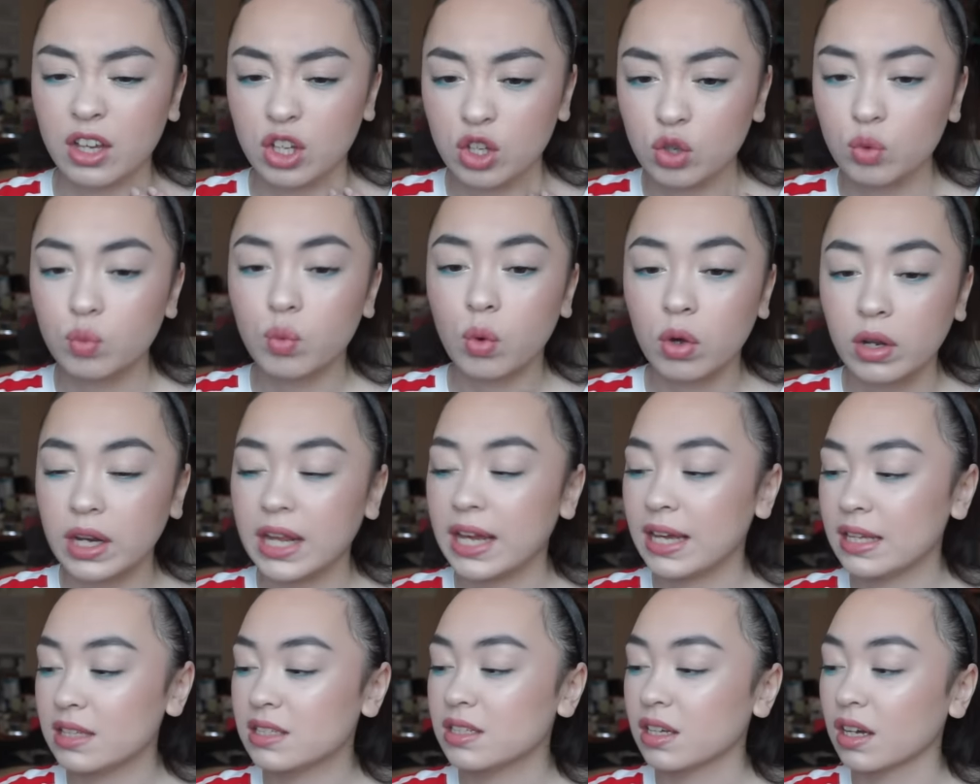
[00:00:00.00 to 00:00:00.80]
You want
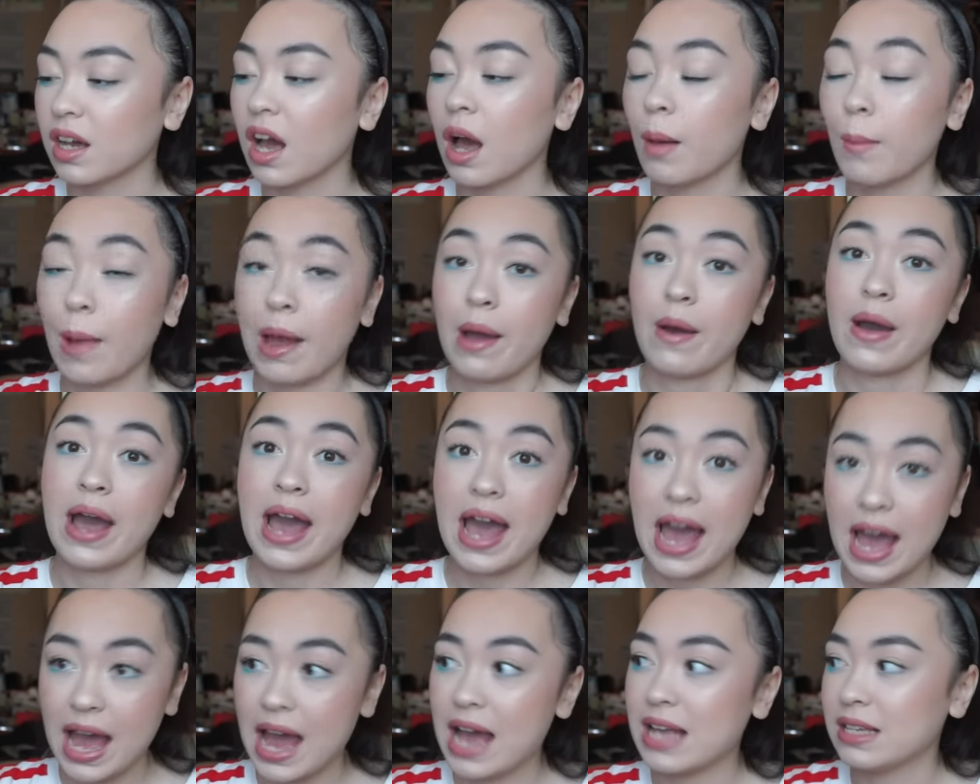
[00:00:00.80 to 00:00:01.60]
it to come out
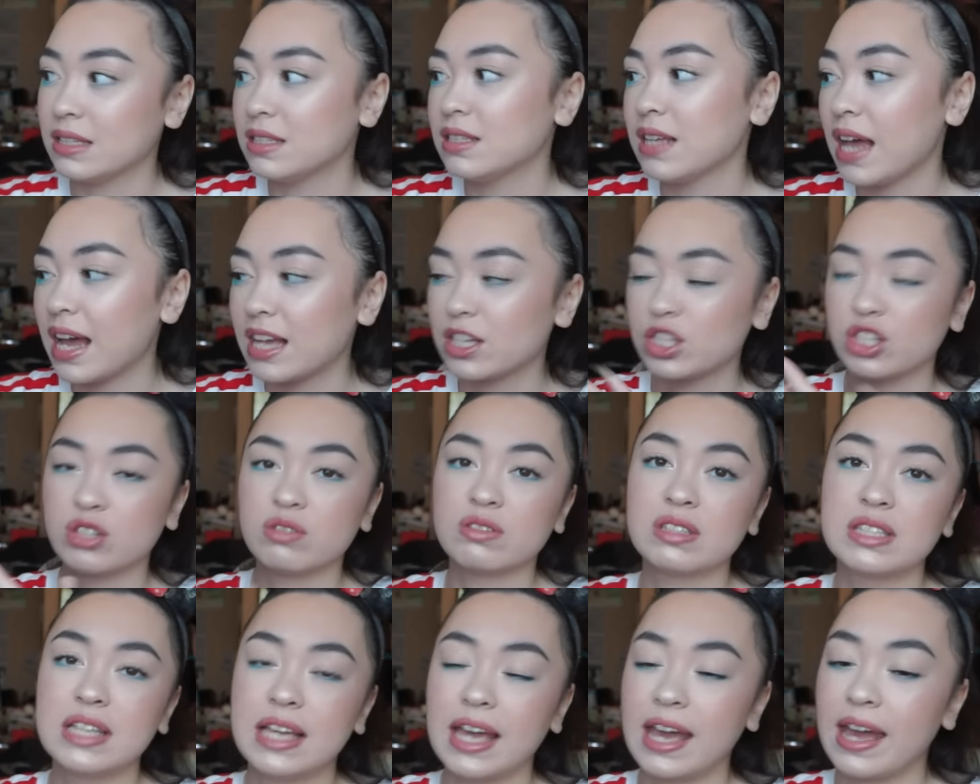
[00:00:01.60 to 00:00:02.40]
as as you
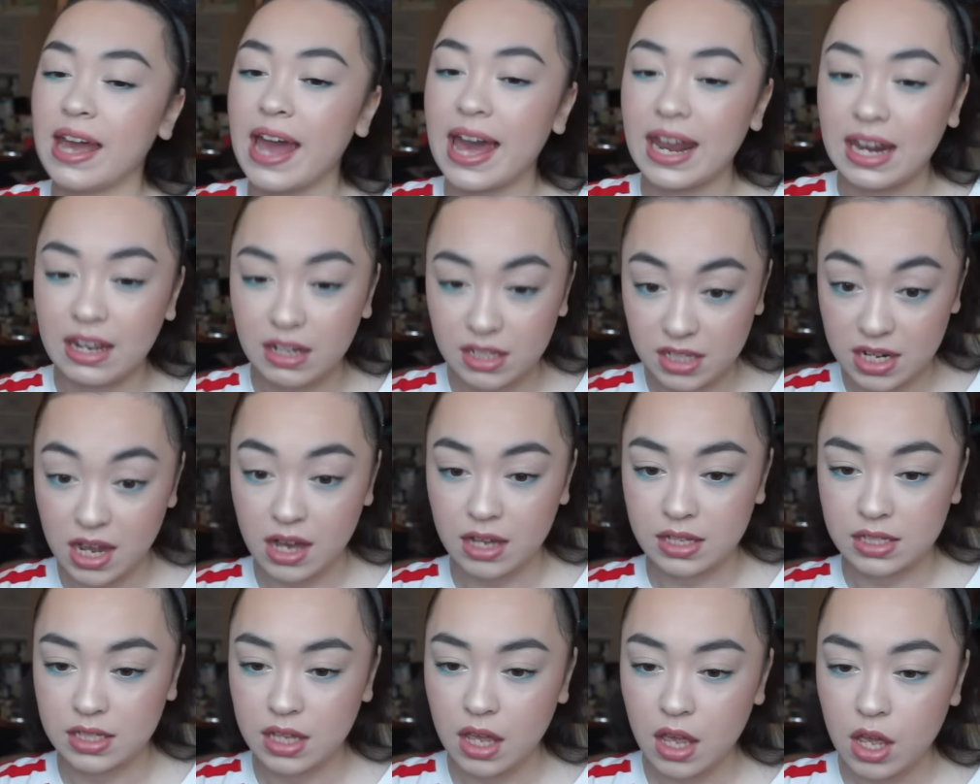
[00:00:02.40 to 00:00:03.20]
see it and it
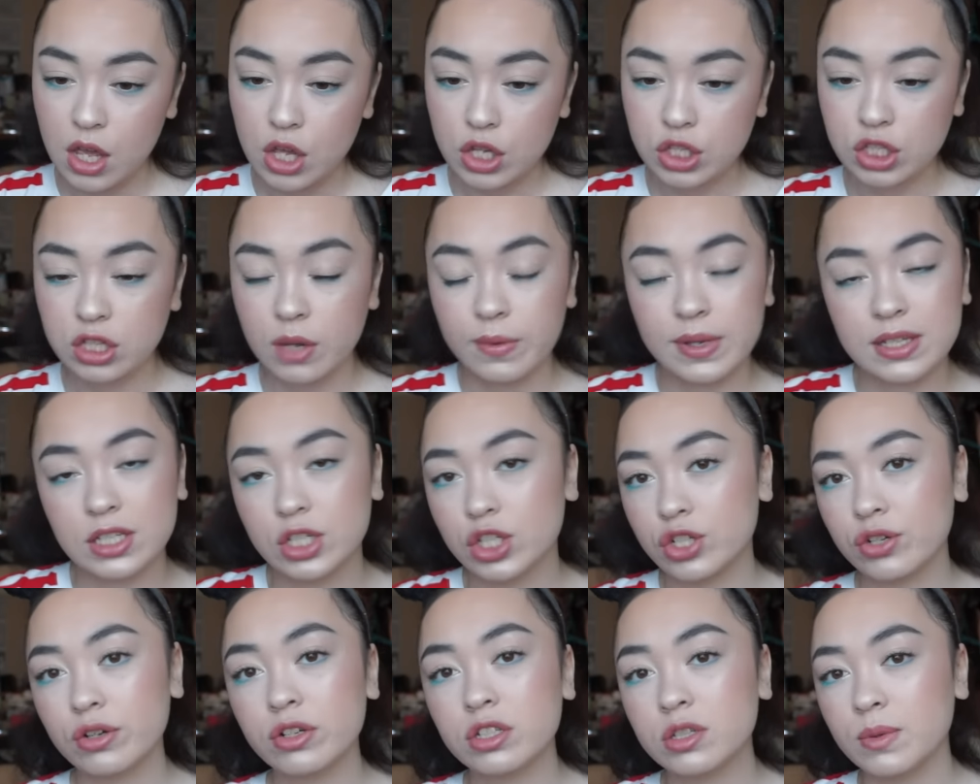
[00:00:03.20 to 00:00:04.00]
does so it's
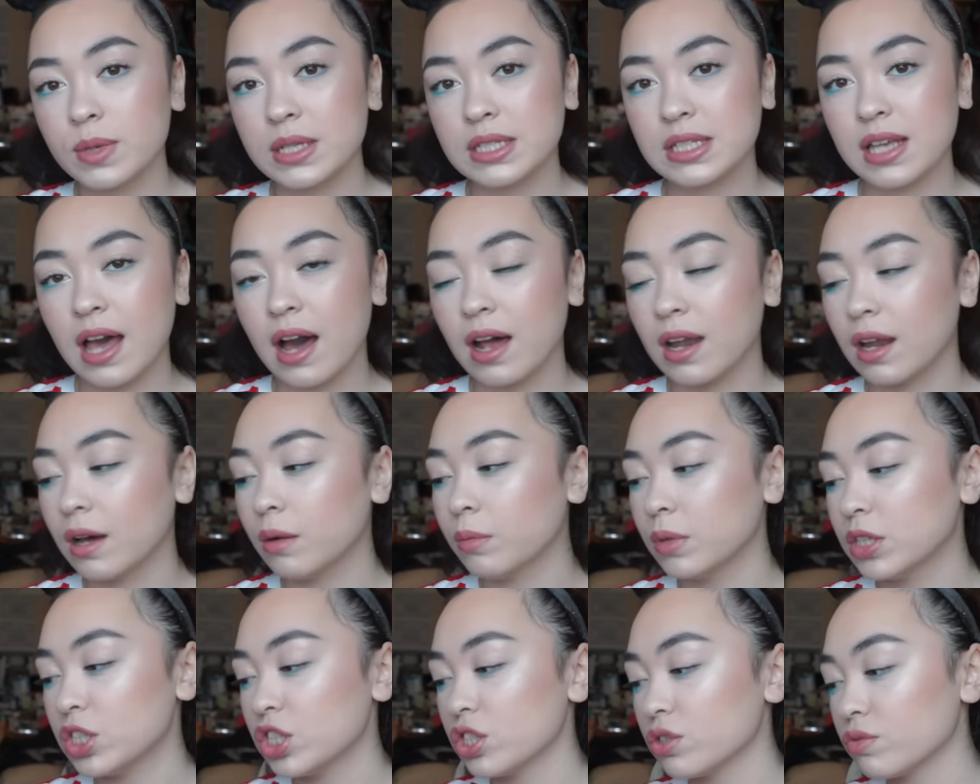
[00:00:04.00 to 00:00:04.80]
true to its color
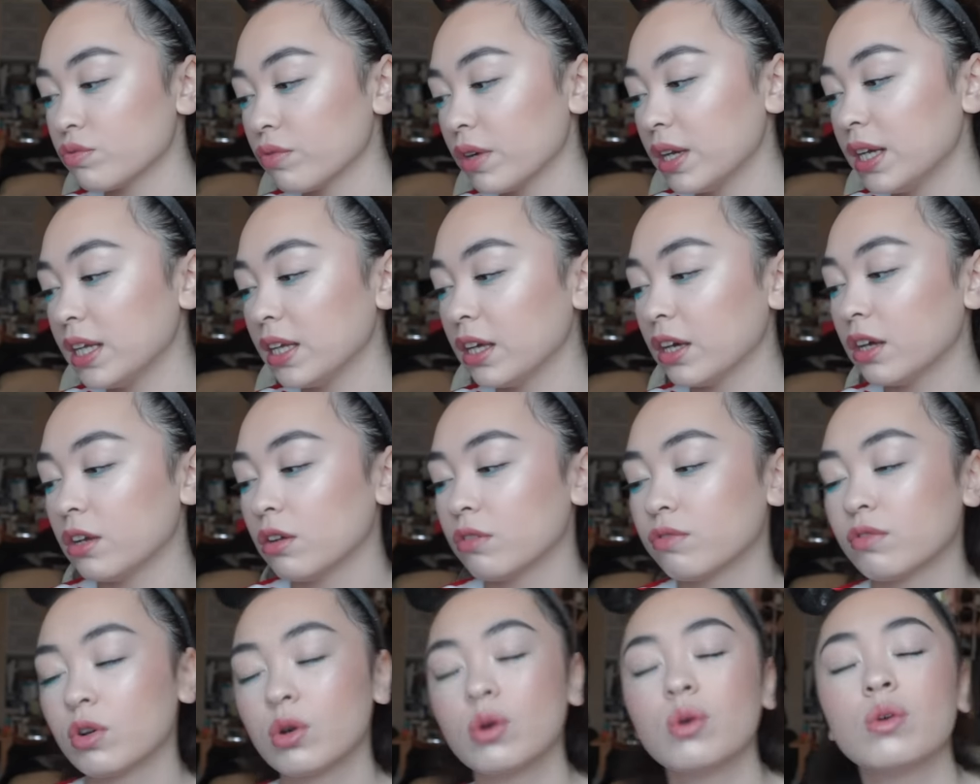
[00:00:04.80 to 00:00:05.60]
which is really good
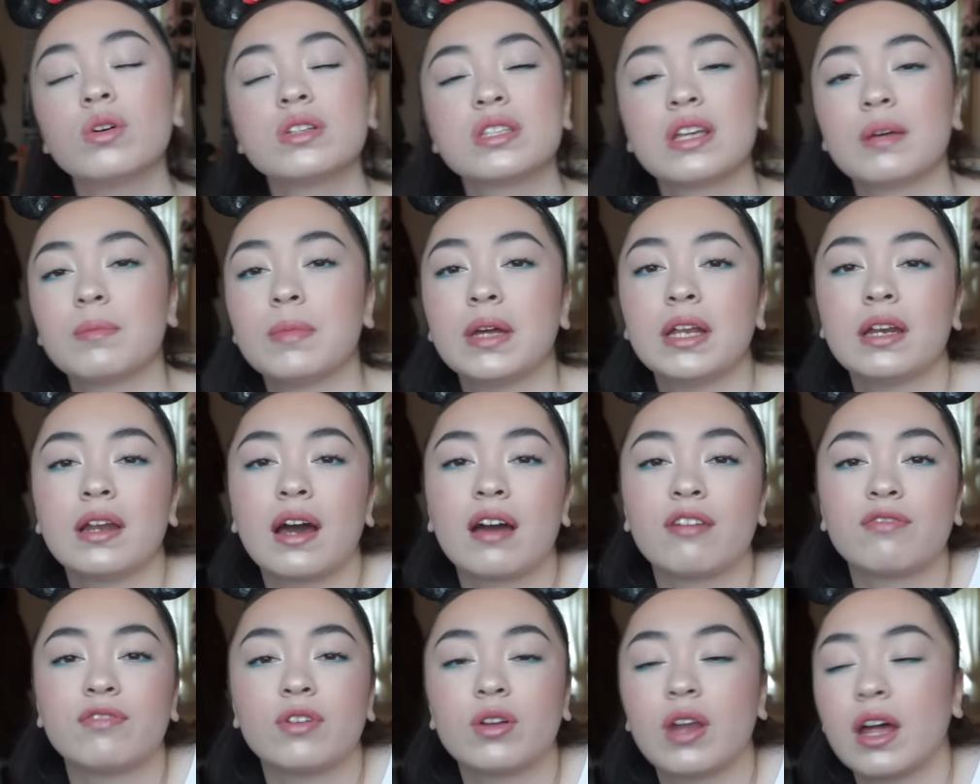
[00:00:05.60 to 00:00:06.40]
of course i mean
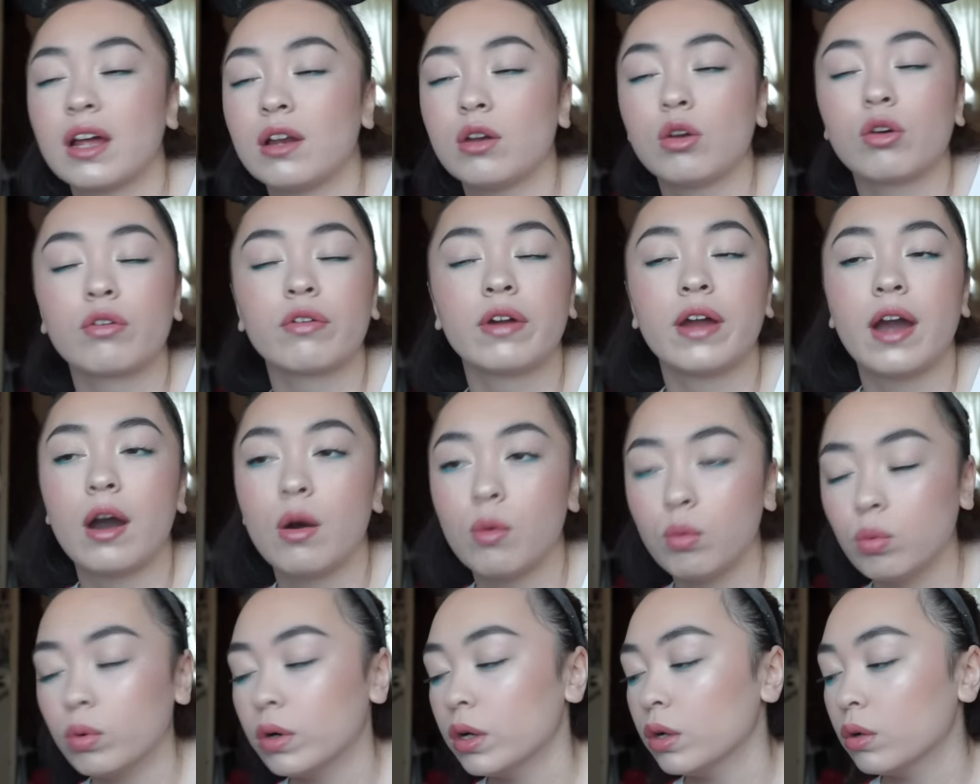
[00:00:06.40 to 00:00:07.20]
i feel like
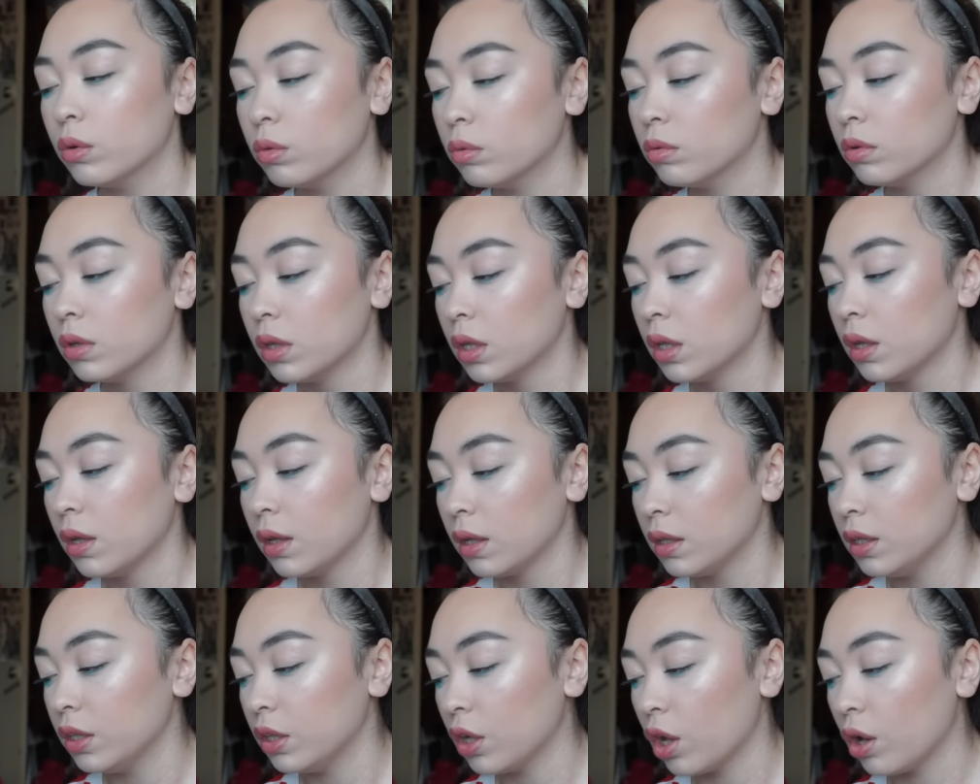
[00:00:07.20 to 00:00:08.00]
l'oreal will
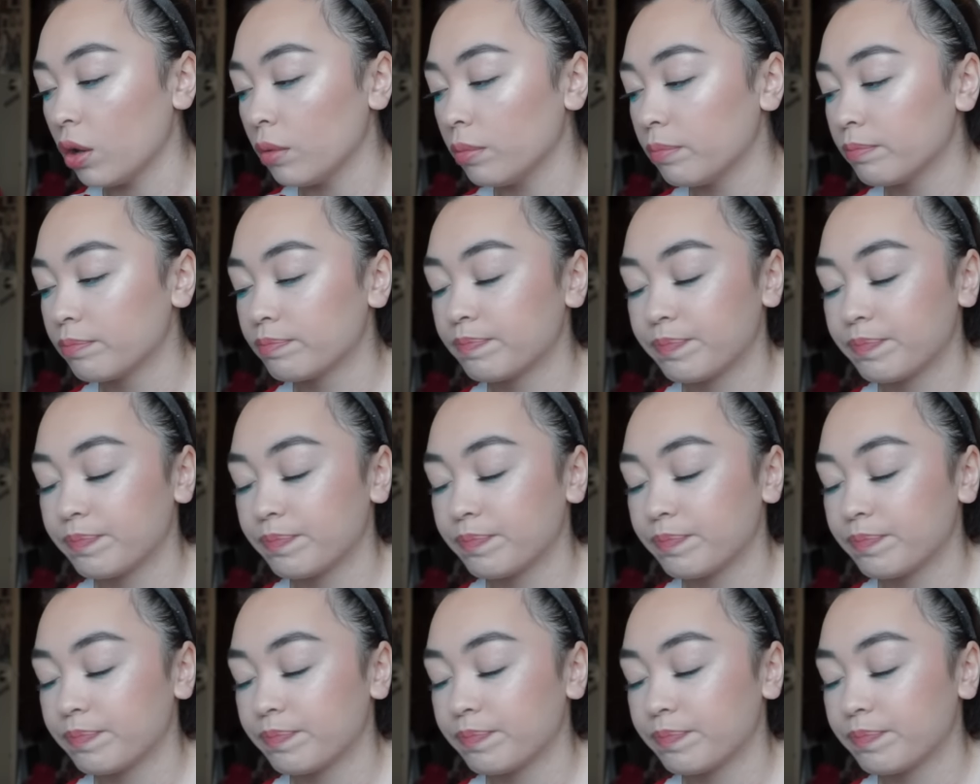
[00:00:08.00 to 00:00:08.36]
you know